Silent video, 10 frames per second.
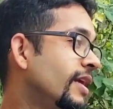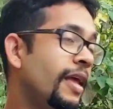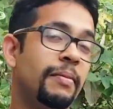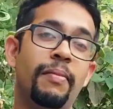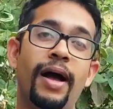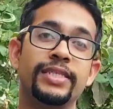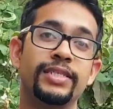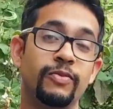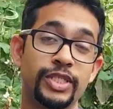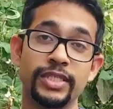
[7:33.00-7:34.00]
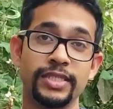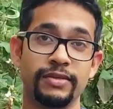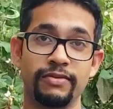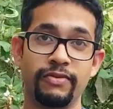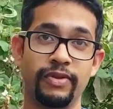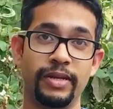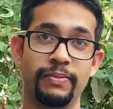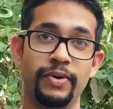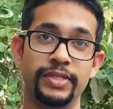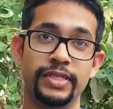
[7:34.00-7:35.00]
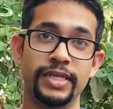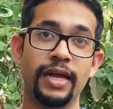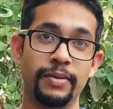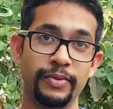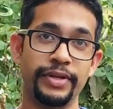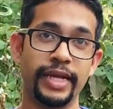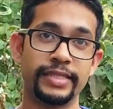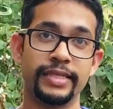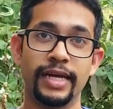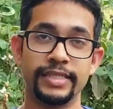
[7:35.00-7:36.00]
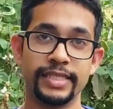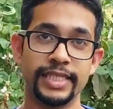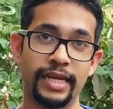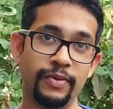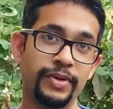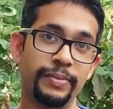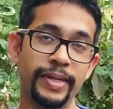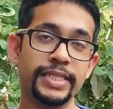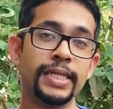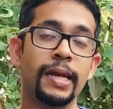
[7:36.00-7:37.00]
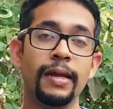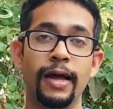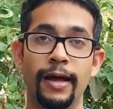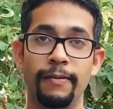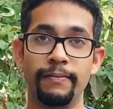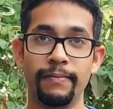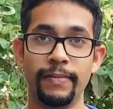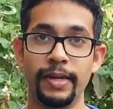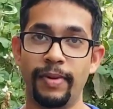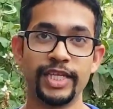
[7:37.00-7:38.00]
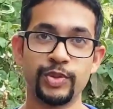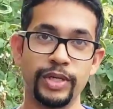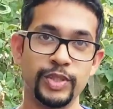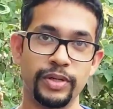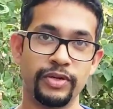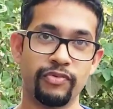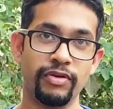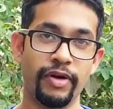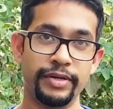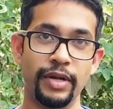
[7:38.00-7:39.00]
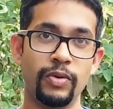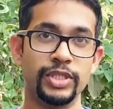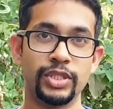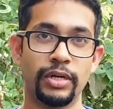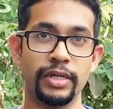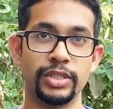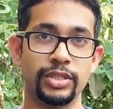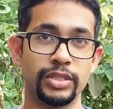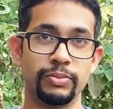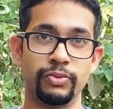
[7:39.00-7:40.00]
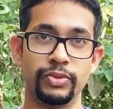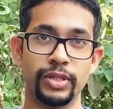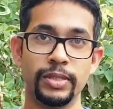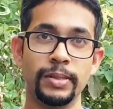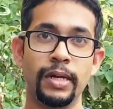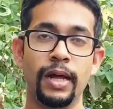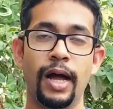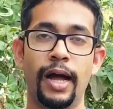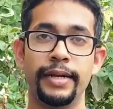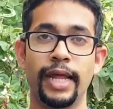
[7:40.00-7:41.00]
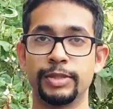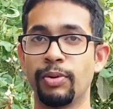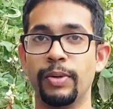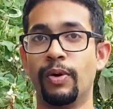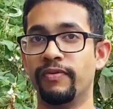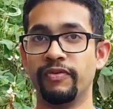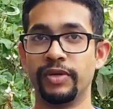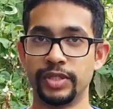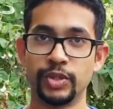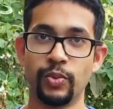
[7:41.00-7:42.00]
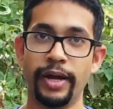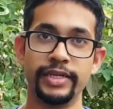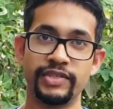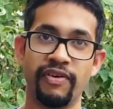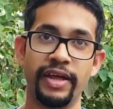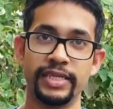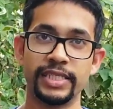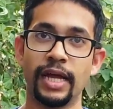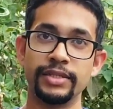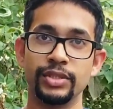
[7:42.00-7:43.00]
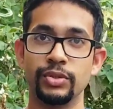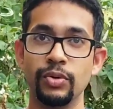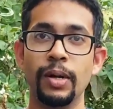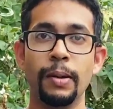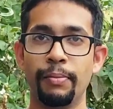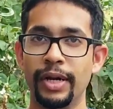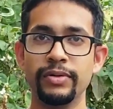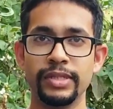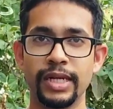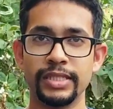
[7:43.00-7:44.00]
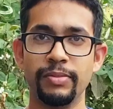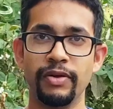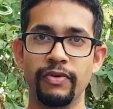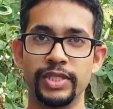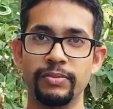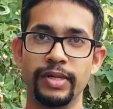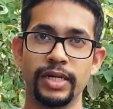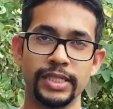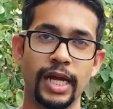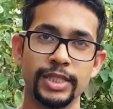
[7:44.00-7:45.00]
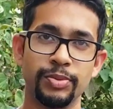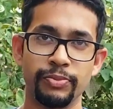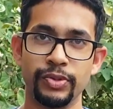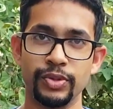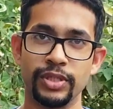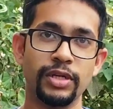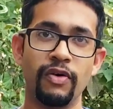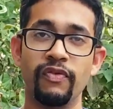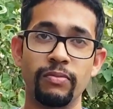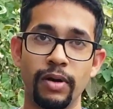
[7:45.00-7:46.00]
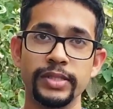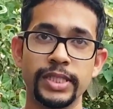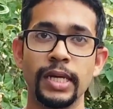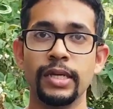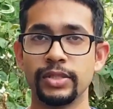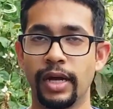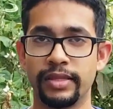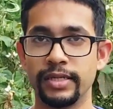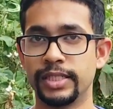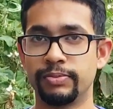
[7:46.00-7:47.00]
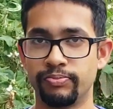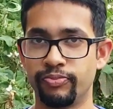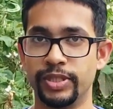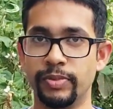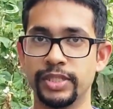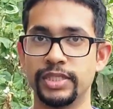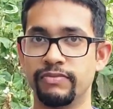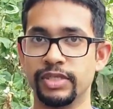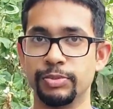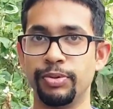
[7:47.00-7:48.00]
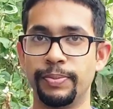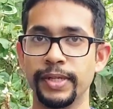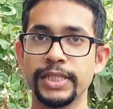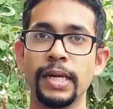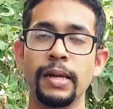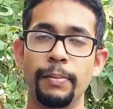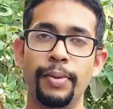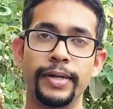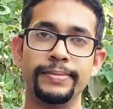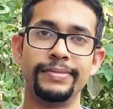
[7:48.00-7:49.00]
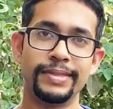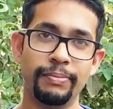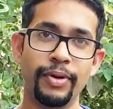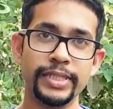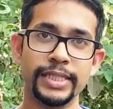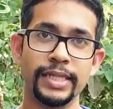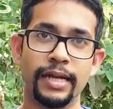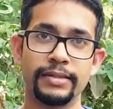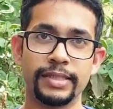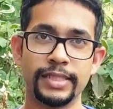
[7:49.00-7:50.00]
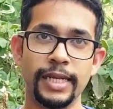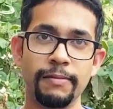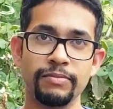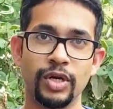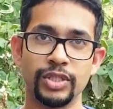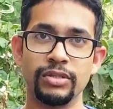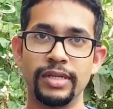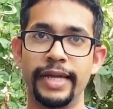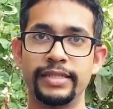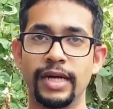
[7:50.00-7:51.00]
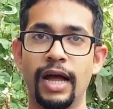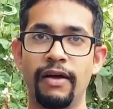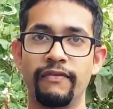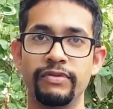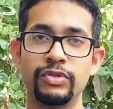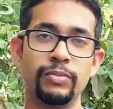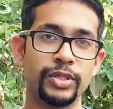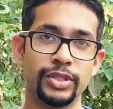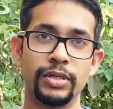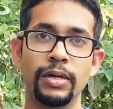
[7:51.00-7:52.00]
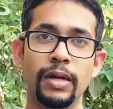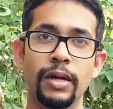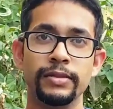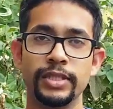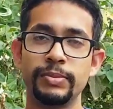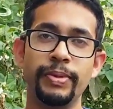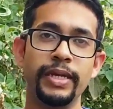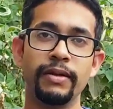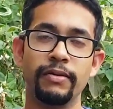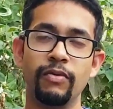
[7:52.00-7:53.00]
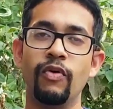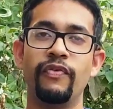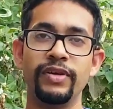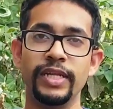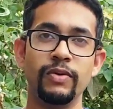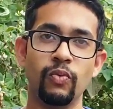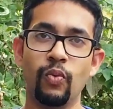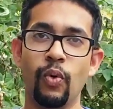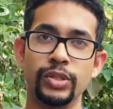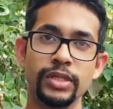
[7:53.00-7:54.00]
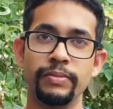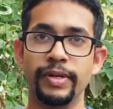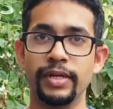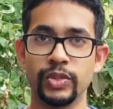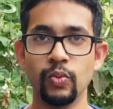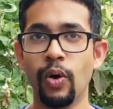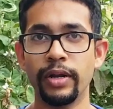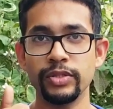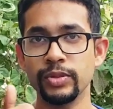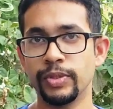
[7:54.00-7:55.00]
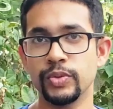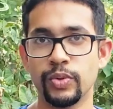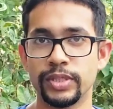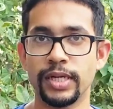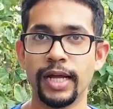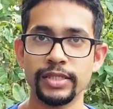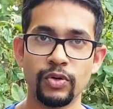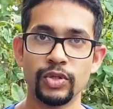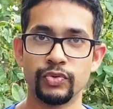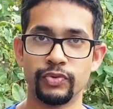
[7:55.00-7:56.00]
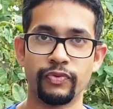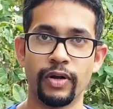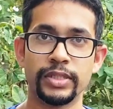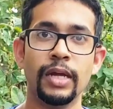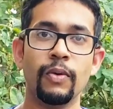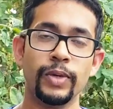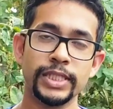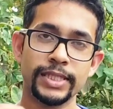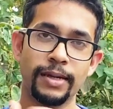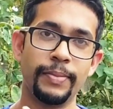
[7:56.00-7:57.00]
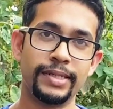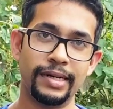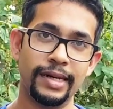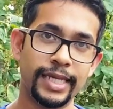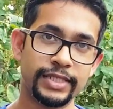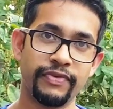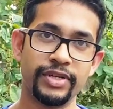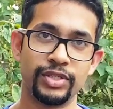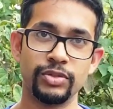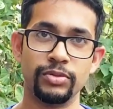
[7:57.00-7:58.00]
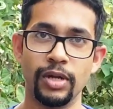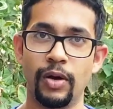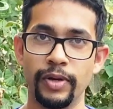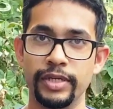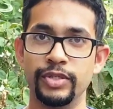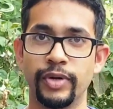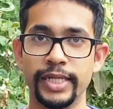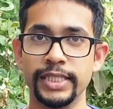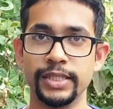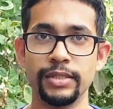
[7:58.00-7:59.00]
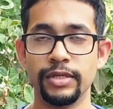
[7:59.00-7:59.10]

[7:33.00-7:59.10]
In March, which is really important, and I'm going to get to that in a second with the bees. In March 2023, right now, the sun is just brutal. That's probably one of the reasons why this vine is starting to go. But I don't think that's the main reason, because it has been producing now for months. So I think it's pretty much served its purpose. But the point is that Seim doesn't like to have too much just being overly watered, because one, too much water can cause root rot, which is a bit less of an issue now in the dry season.